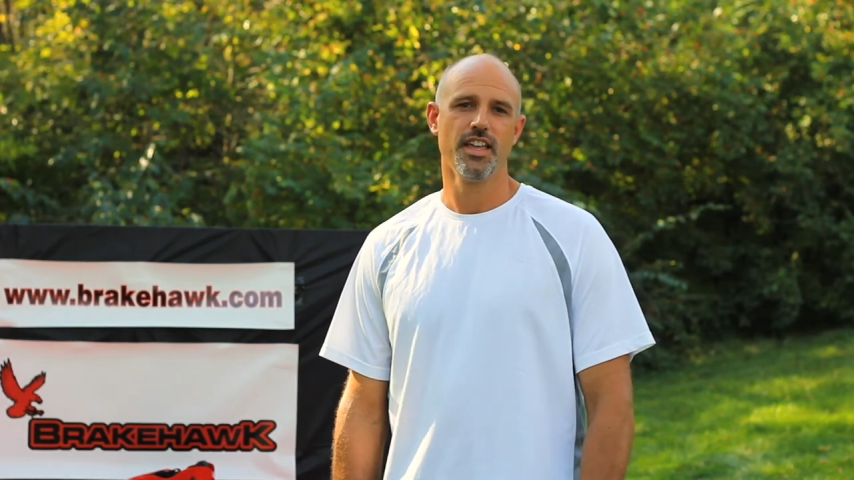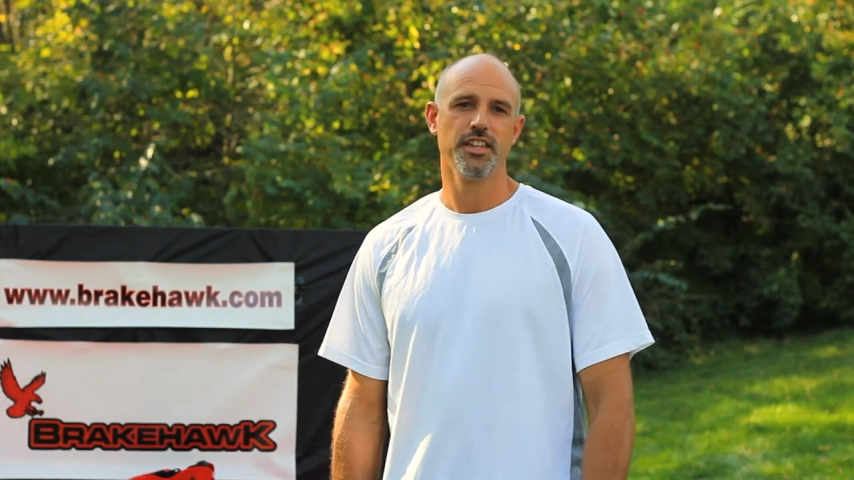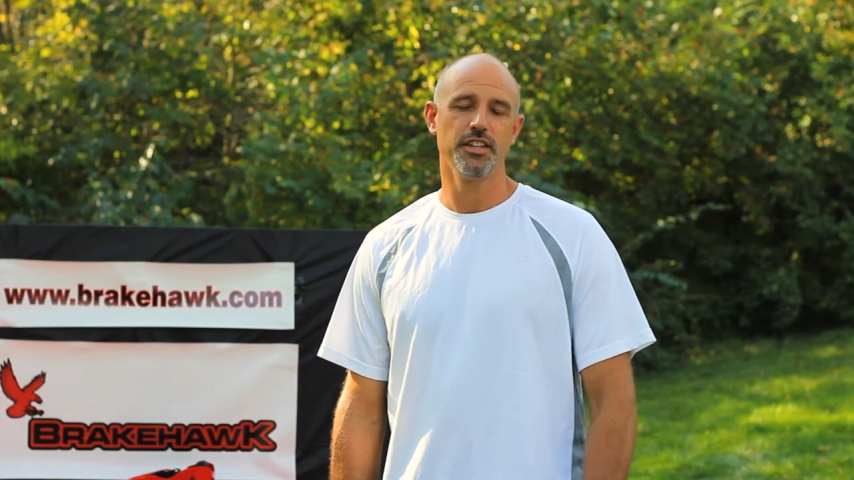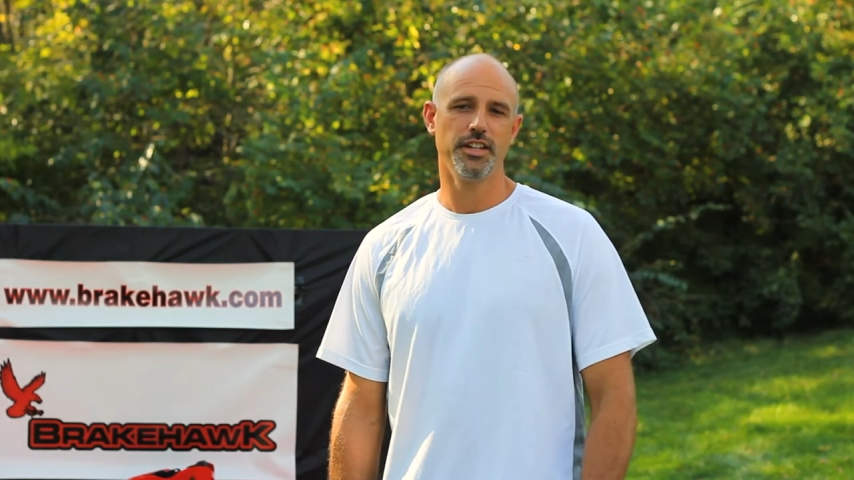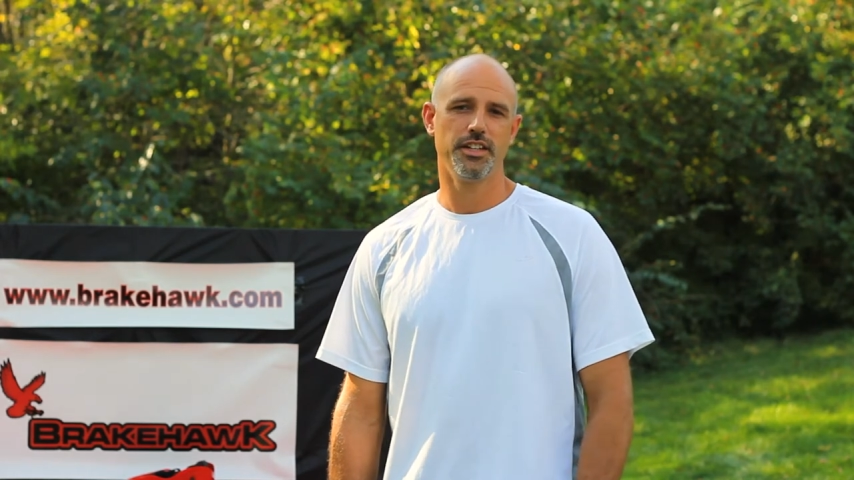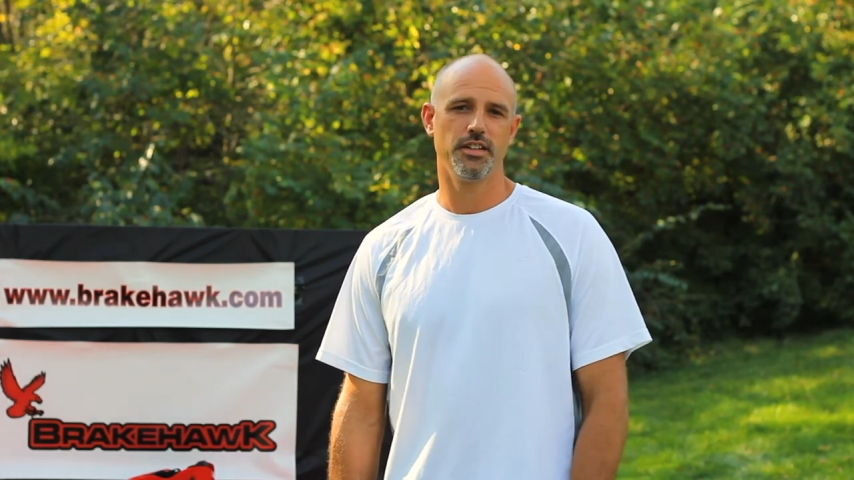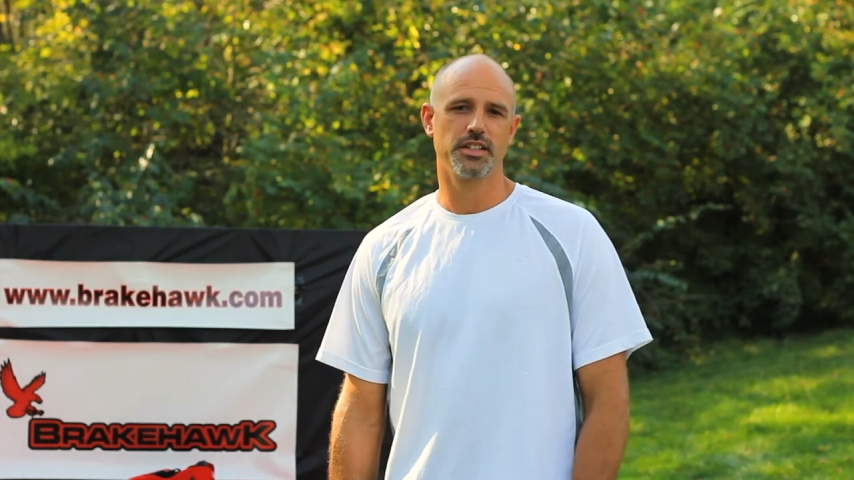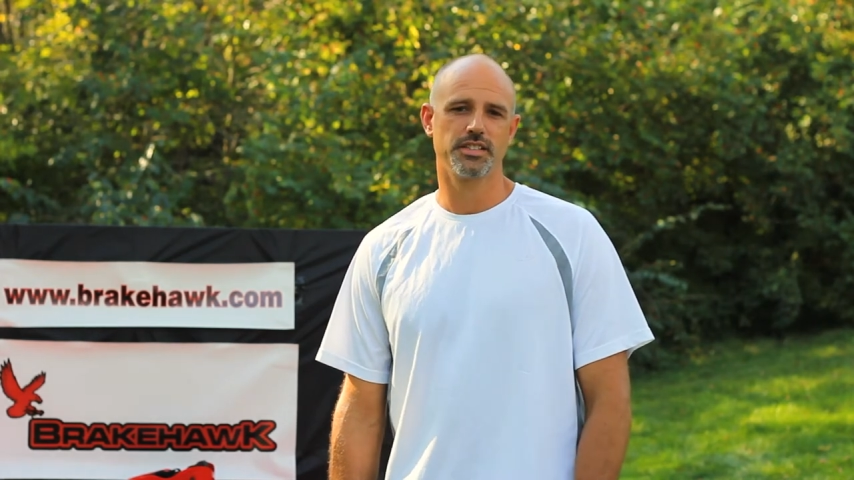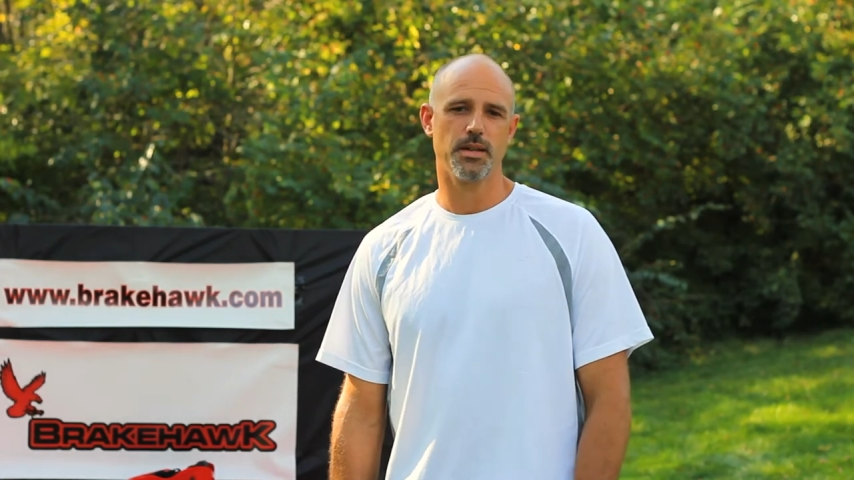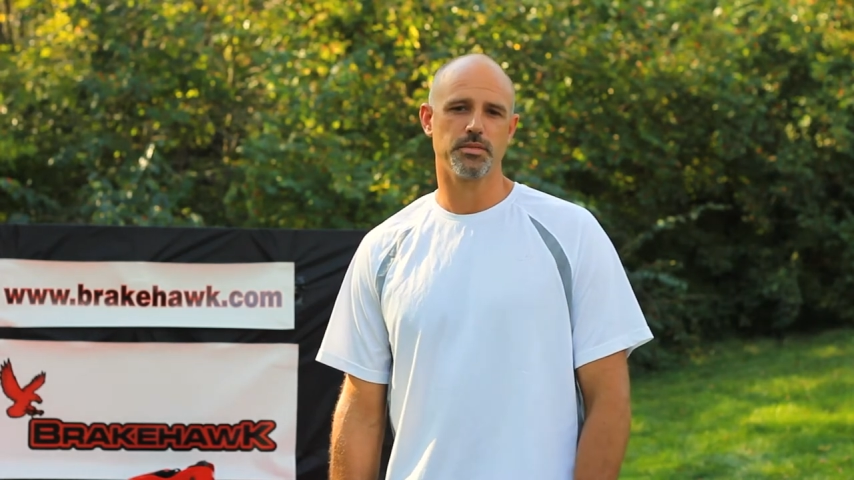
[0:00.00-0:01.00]
You need to
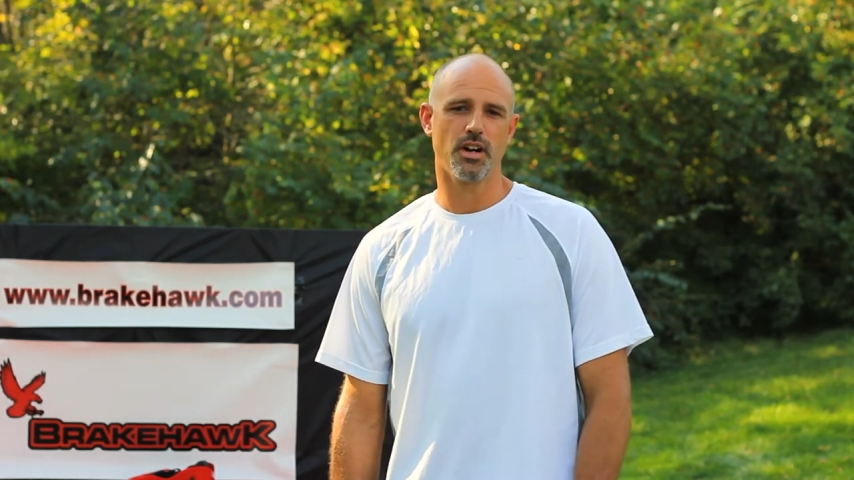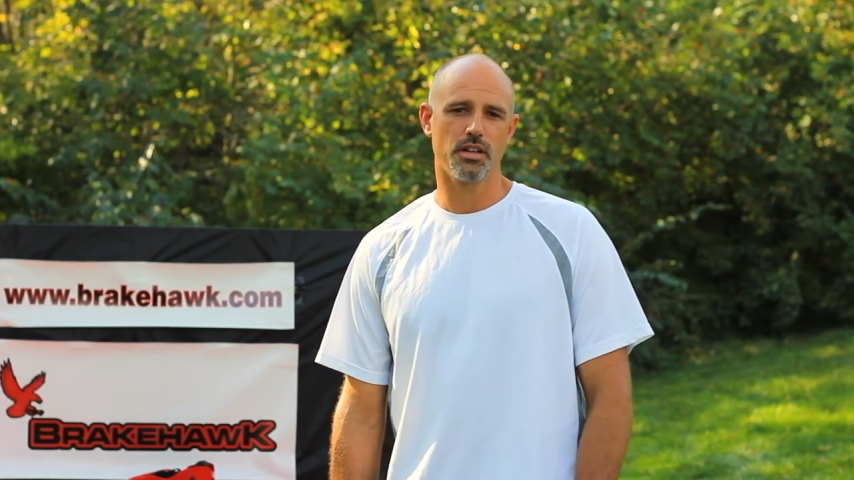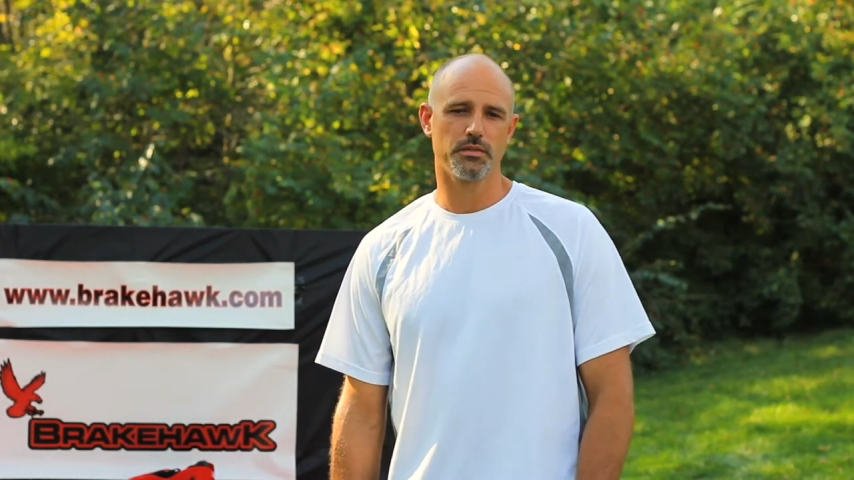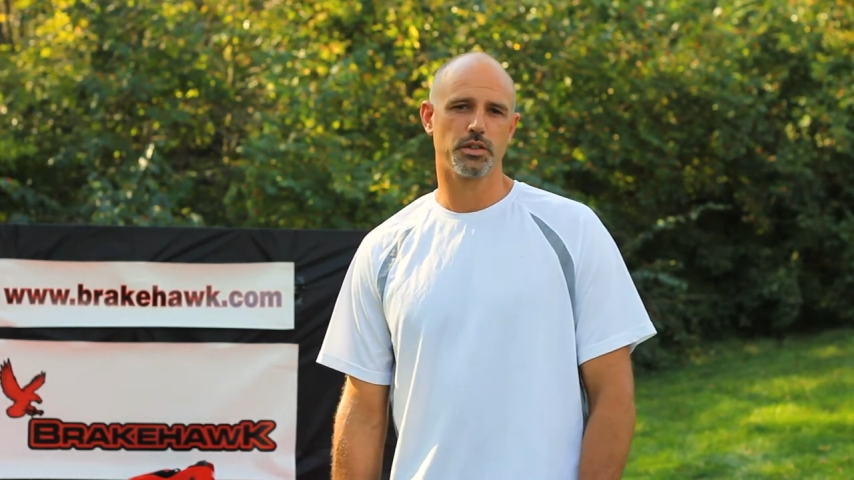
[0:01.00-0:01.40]
accept all and